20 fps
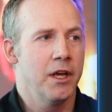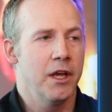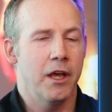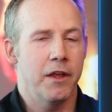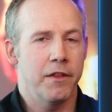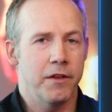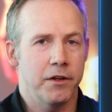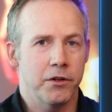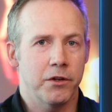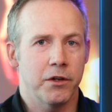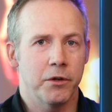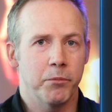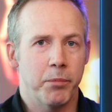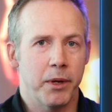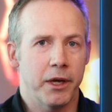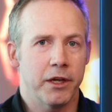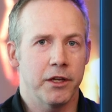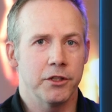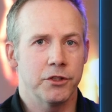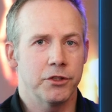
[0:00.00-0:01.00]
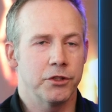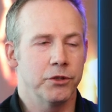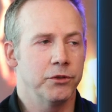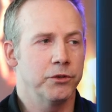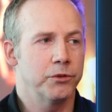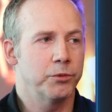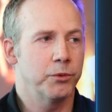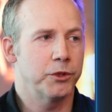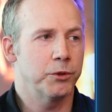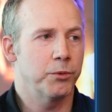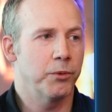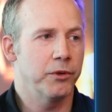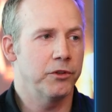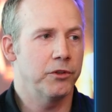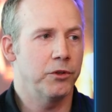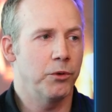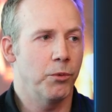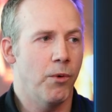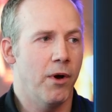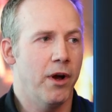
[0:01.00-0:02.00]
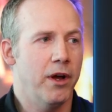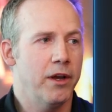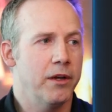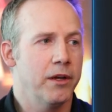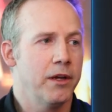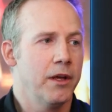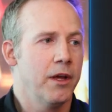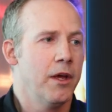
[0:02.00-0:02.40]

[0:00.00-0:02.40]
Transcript: and then you can pick and choose which ones you want.